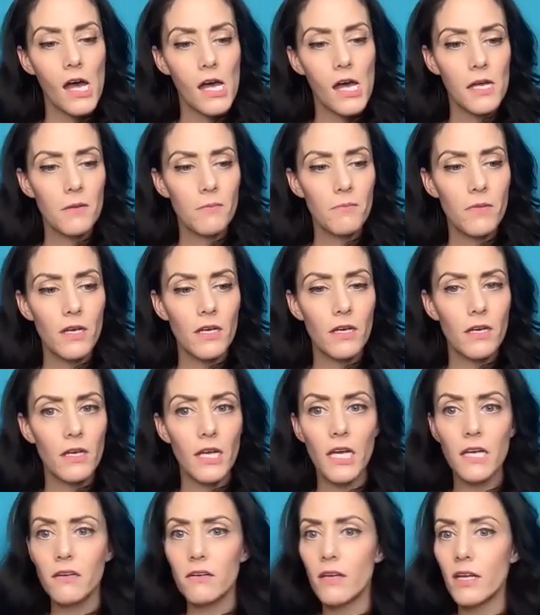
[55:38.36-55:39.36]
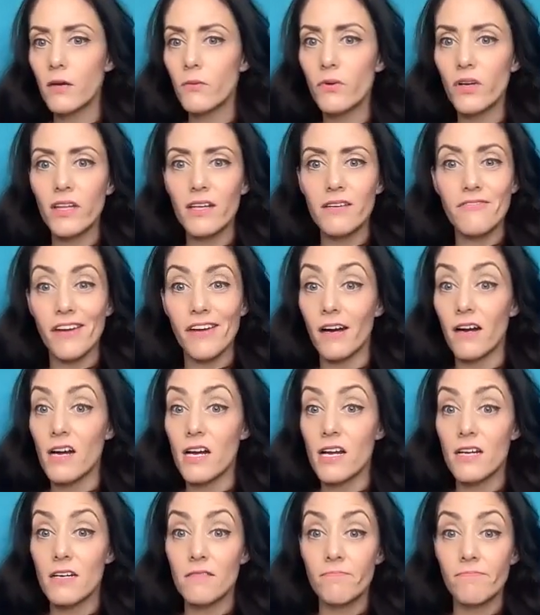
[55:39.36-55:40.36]
Um, it, it really
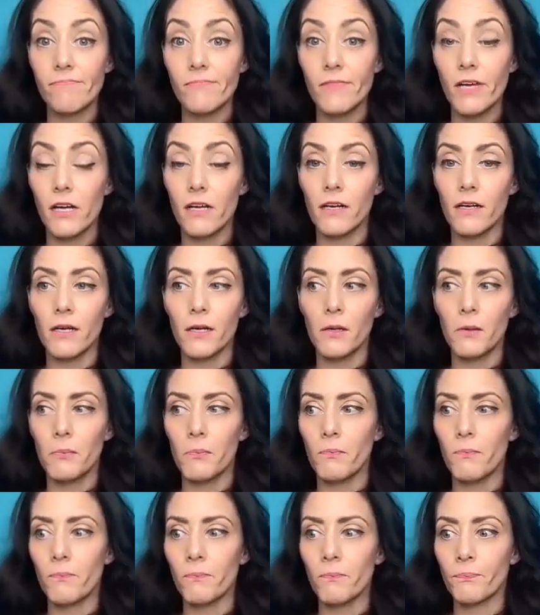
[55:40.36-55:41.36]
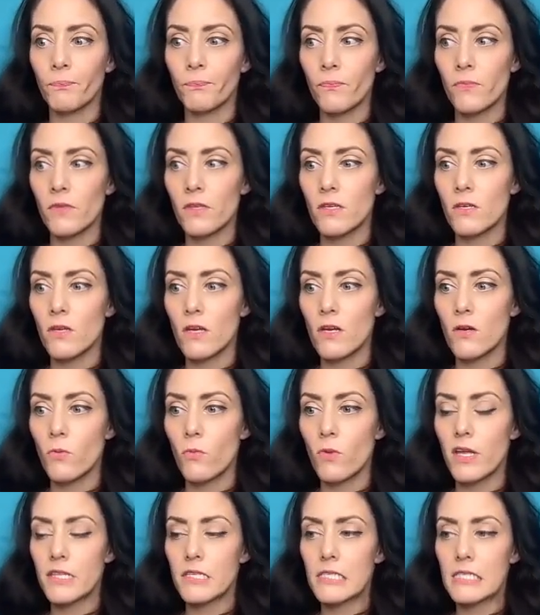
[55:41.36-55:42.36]
varied. Um,
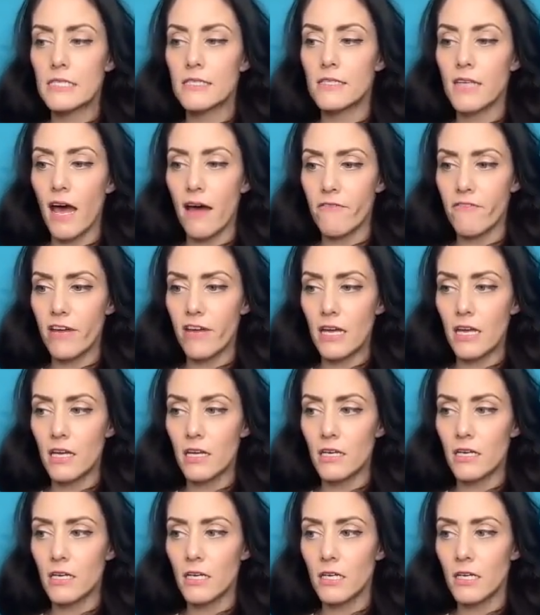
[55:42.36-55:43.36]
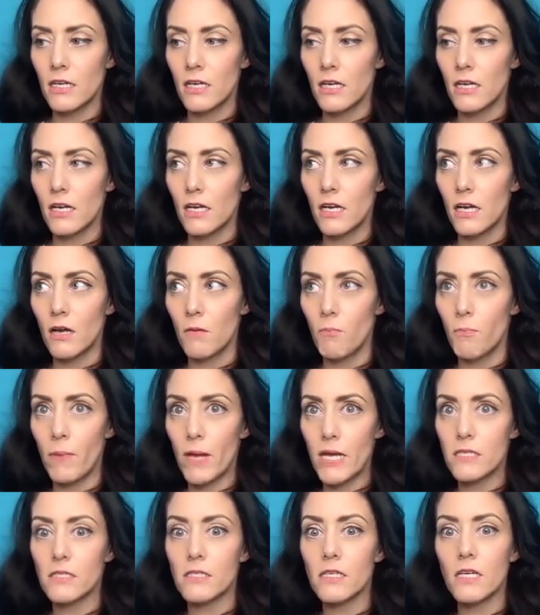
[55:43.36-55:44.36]
with seven,
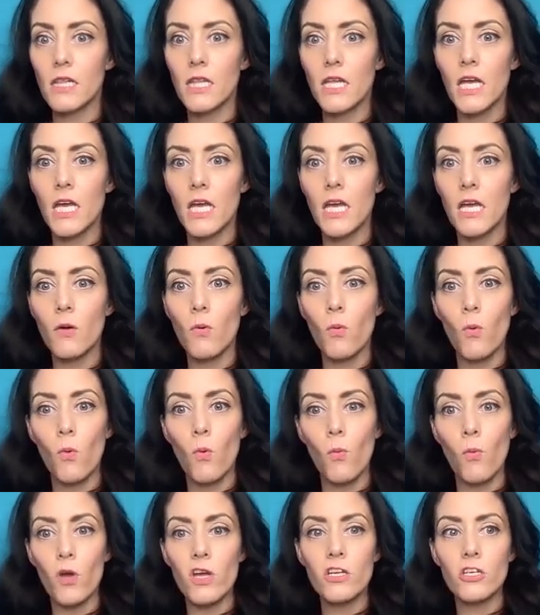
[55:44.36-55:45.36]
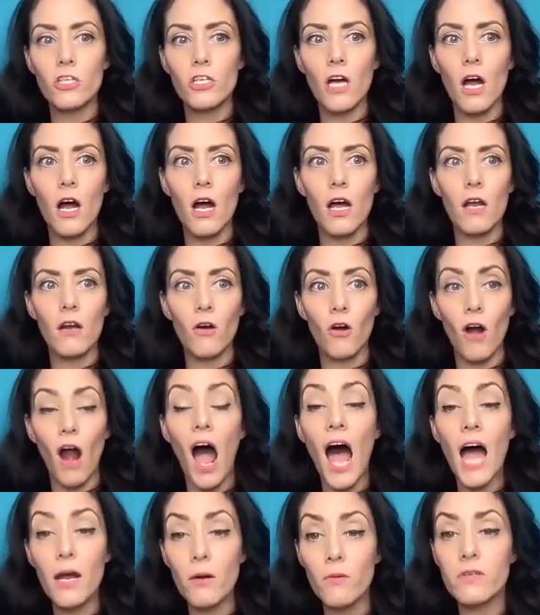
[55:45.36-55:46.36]
basically we shot, or
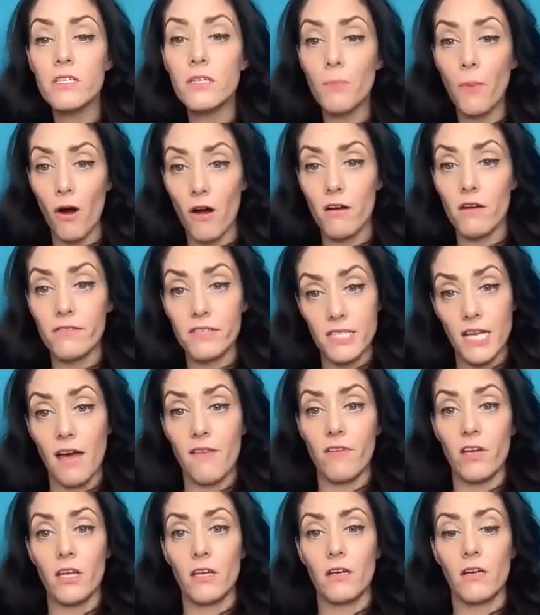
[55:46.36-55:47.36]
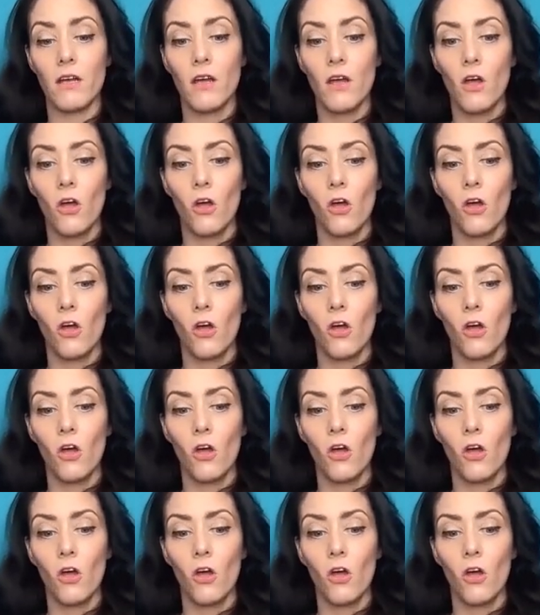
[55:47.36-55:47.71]
I was a part of seven